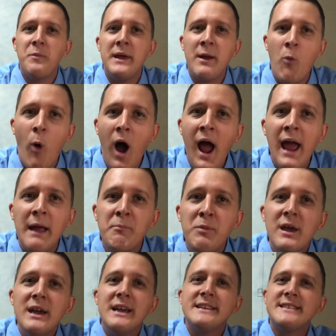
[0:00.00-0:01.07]
of being white
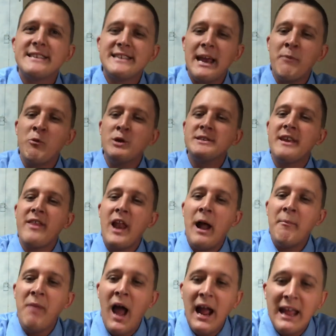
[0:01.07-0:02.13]
is the same reason that
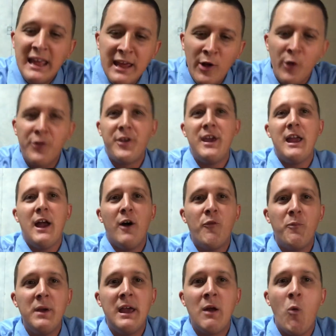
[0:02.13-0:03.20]
I'm not guilty
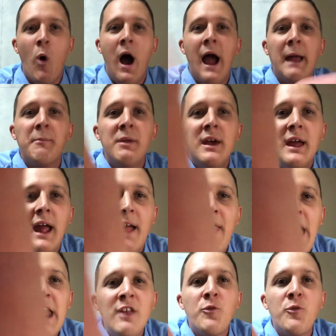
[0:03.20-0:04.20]
of being white. And that